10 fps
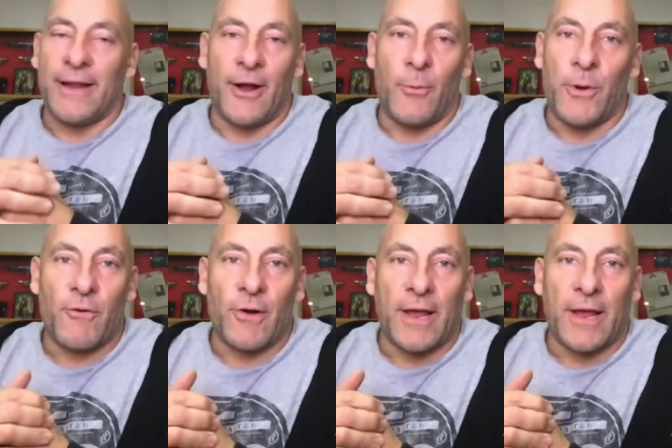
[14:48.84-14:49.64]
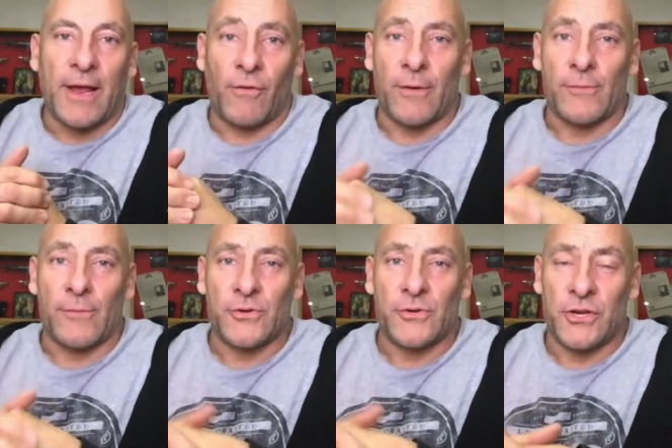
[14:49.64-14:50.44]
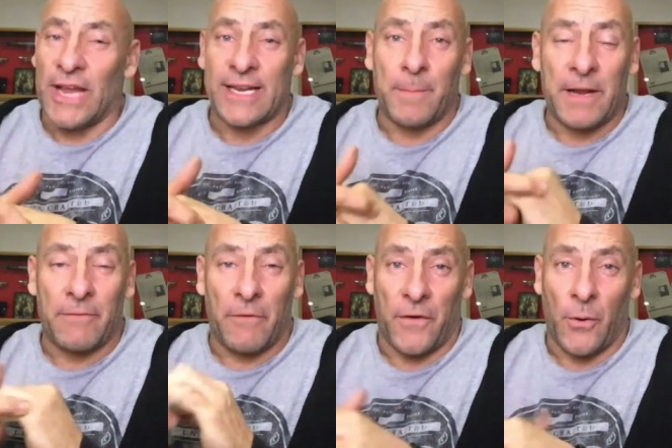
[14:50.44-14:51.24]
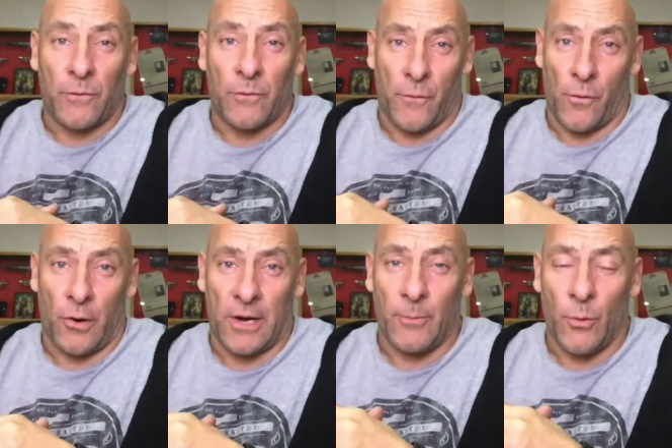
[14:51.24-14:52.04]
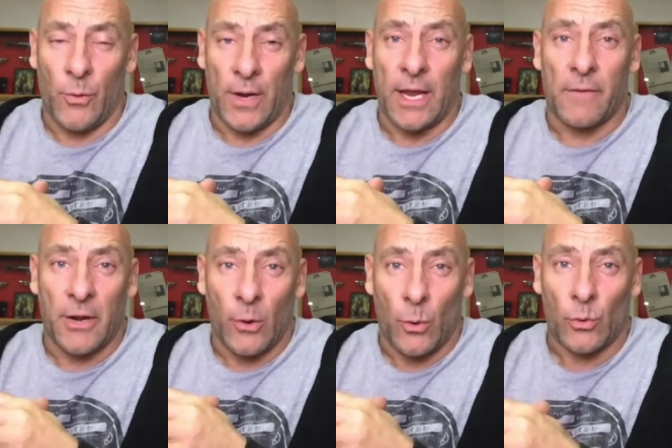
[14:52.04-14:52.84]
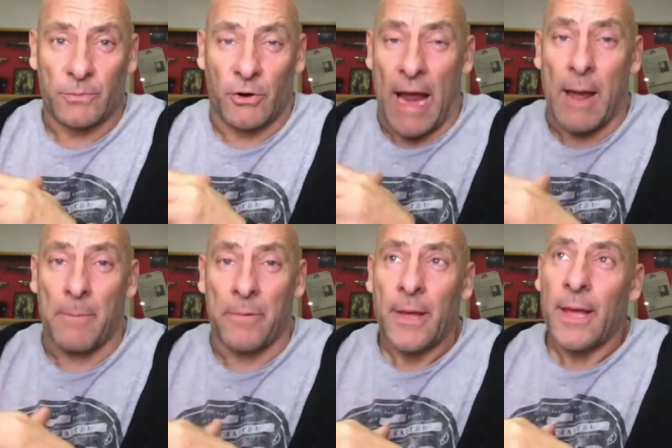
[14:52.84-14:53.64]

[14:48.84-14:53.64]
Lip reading: You know, when you're on Game of Thrones, you're standing in the middle of a field at 4 o'clock in the morning, covered in horse crap,